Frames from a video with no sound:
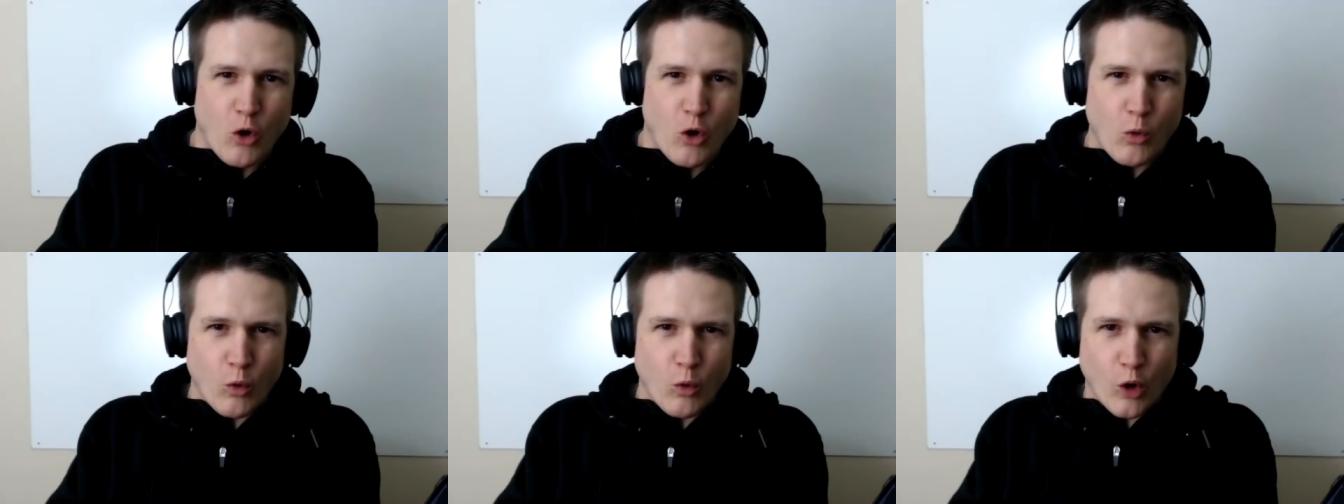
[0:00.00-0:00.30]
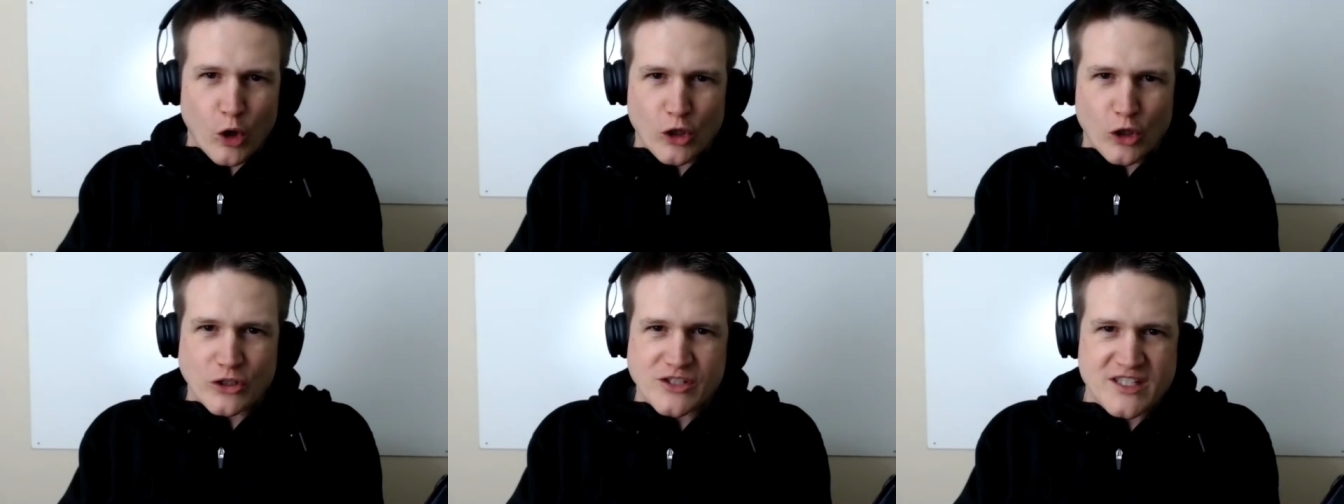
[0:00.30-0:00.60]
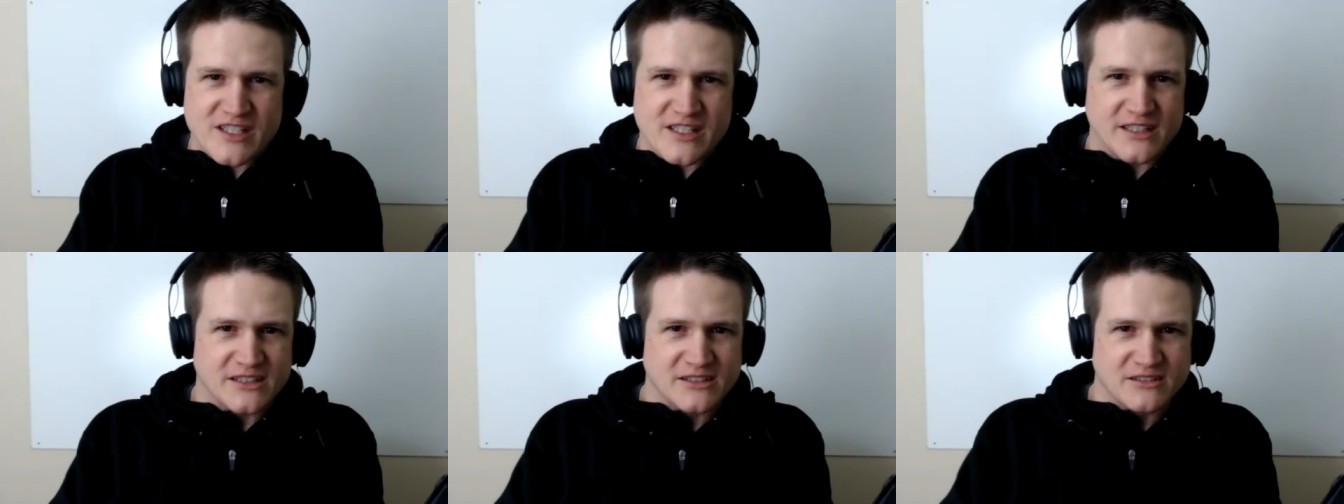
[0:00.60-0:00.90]

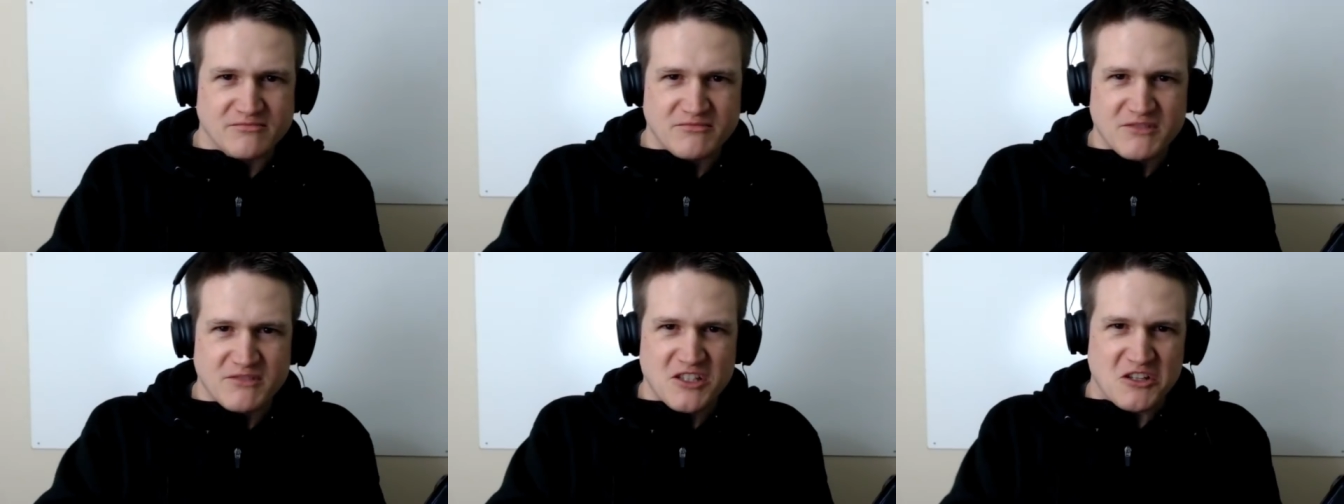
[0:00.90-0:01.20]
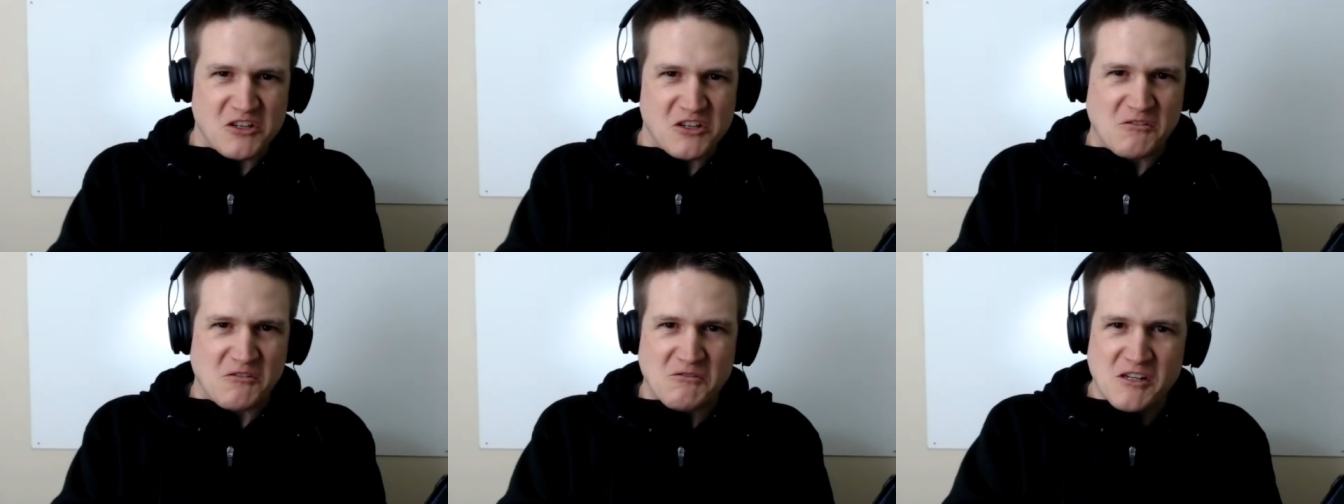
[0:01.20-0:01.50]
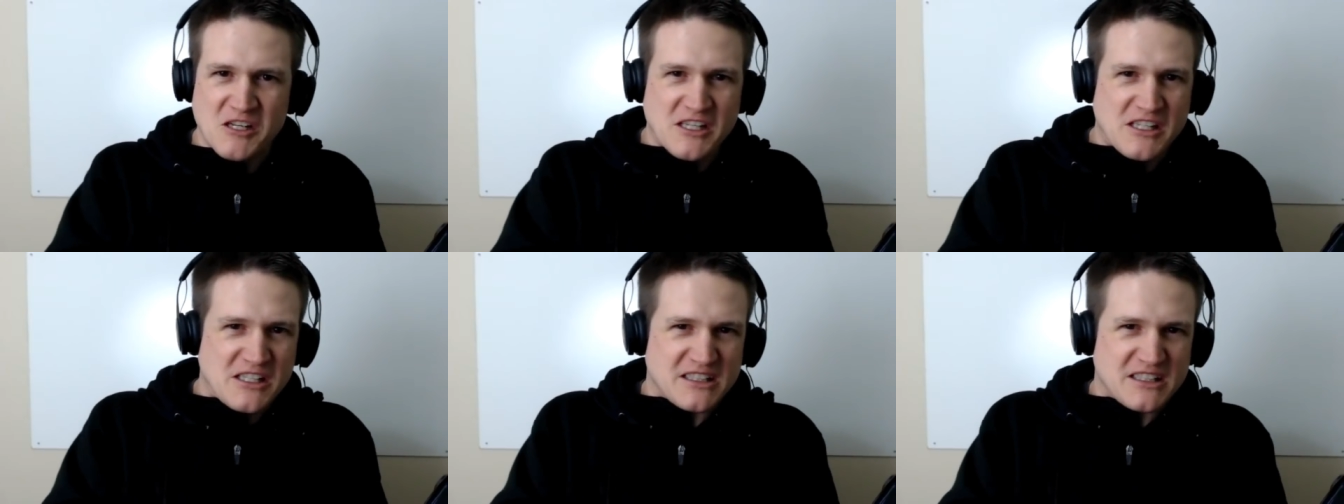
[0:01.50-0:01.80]
coerce and you know
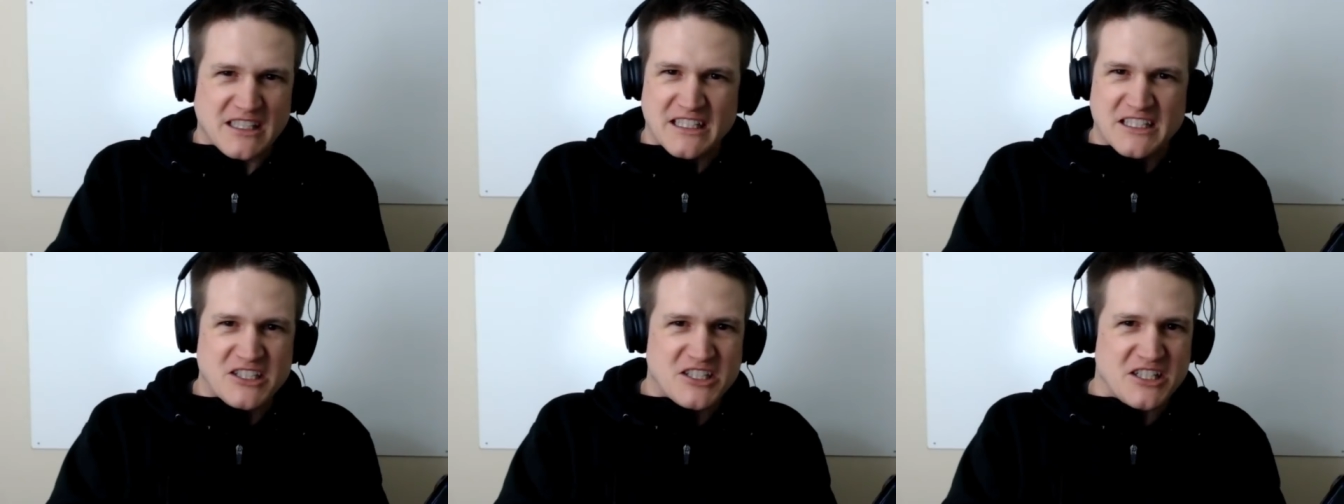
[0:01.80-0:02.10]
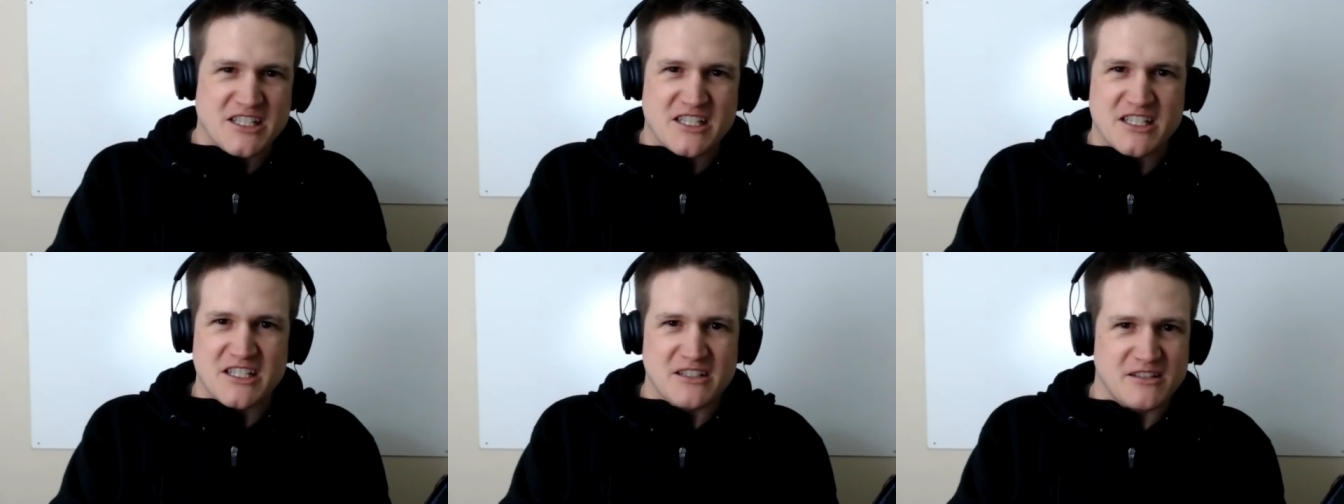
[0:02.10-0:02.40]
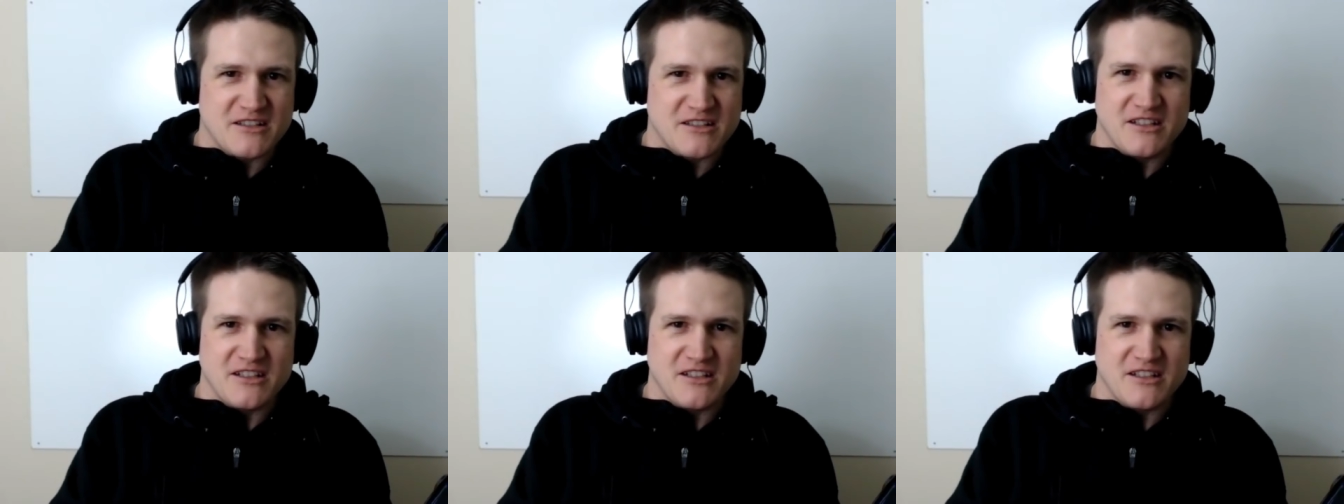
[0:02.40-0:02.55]
like just